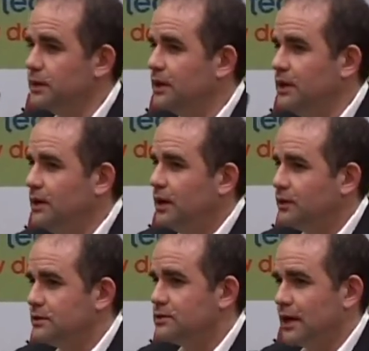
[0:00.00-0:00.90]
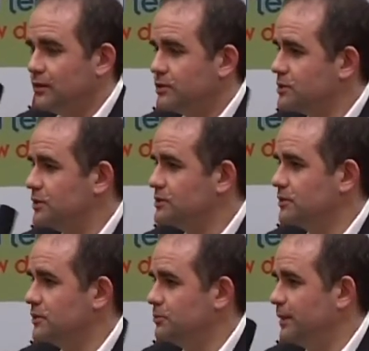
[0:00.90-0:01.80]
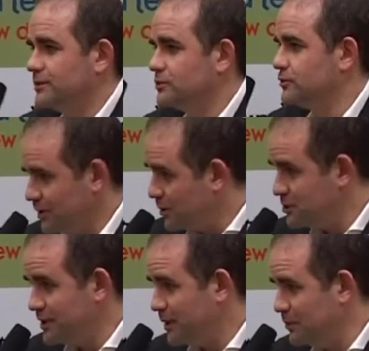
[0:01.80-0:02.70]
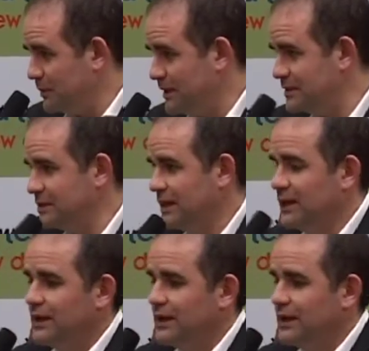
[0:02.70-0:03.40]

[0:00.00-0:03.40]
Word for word: but I think television is the new battle for technology companies,